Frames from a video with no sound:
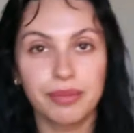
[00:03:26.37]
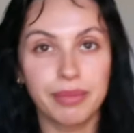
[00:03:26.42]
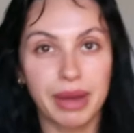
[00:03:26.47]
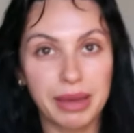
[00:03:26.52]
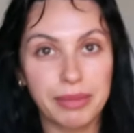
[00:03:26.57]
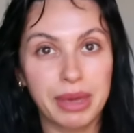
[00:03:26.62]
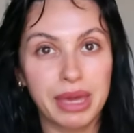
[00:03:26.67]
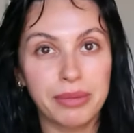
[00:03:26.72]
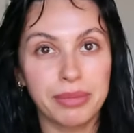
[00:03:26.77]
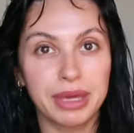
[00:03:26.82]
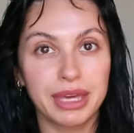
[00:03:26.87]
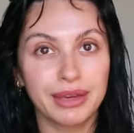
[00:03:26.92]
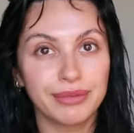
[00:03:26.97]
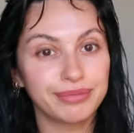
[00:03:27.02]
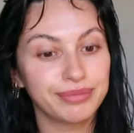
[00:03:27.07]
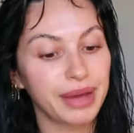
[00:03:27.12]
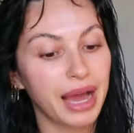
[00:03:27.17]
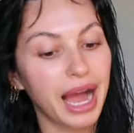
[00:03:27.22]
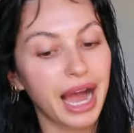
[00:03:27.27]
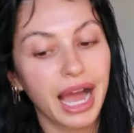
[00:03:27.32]
My baby.
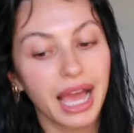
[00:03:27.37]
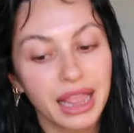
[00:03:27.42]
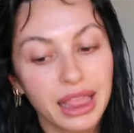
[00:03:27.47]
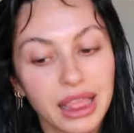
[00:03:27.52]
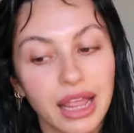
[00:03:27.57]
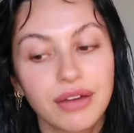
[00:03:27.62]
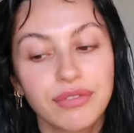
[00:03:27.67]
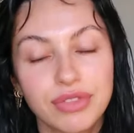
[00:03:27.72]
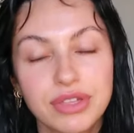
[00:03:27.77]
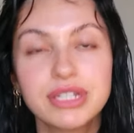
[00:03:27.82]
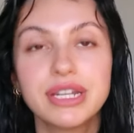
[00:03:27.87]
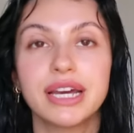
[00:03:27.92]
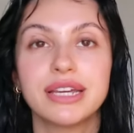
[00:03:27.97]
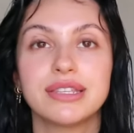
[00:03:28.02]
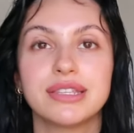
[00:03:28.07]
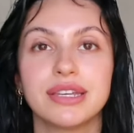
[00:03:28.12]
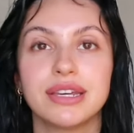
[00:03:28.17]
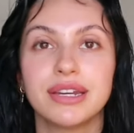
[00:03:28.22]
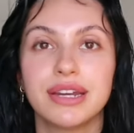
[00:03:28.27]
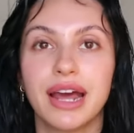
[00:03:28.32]
I love the
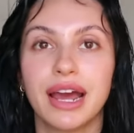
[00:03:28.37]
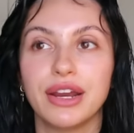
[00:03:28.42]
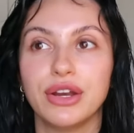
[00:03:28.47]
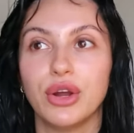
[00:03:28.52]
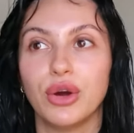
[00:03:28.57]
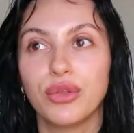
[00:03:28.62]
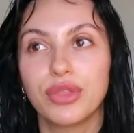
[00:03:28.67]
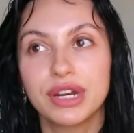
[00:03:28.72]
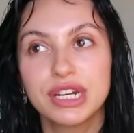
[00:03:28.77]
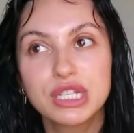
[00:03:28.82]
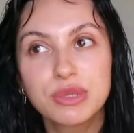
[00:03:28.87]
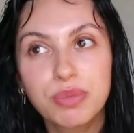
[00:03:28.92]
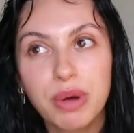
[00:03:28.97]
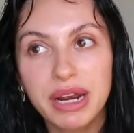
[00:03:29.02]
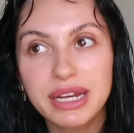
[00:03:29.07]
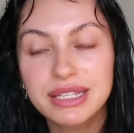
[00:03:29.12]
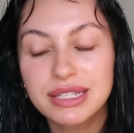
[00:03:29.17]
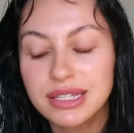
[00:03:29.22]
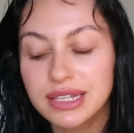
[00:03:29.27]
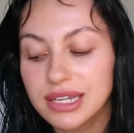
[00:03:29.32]
Dyson. I know that it's
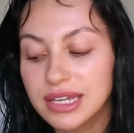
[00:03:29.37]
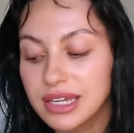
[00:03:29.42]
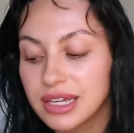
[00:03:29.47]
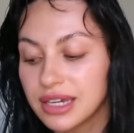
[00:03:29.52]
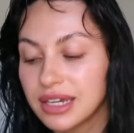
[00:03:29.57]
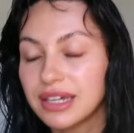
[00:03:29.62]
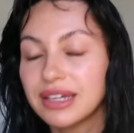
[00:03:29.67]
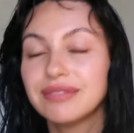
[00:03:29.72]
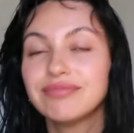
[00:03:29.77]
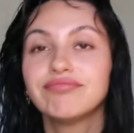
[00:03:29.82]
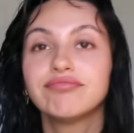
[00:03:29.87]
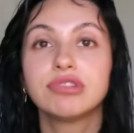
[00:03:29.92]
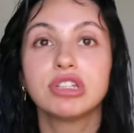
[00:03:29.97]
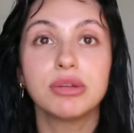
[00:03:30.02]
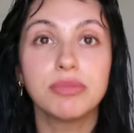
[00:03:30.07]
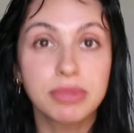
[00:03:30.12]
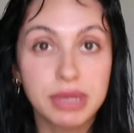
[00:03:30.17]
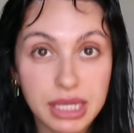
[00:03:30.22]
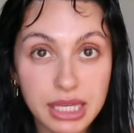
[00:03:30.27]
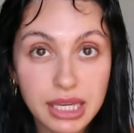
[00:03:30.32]
pricey.
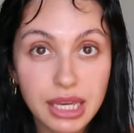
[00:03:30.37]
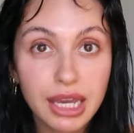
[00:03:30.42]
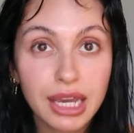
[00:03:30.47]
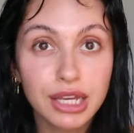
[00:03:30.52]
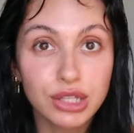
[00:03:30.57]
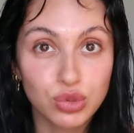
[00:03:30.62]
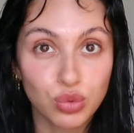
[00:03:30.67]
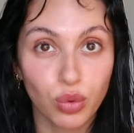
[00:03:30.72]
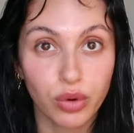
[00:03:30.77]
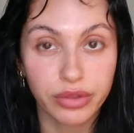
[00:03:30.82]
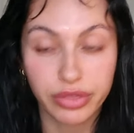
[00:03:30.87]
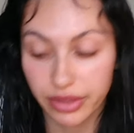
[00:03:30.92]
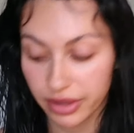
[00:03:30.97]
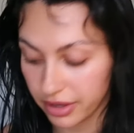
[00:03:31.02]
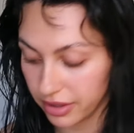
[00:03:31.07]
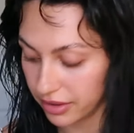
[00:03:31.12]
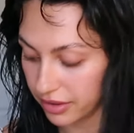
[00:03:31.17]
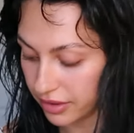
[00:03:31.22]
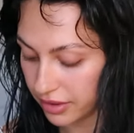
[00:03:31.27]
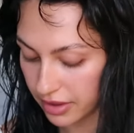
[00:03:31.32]
To me, it's worth
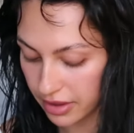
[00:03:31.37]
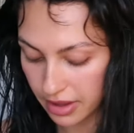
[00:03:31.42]
it.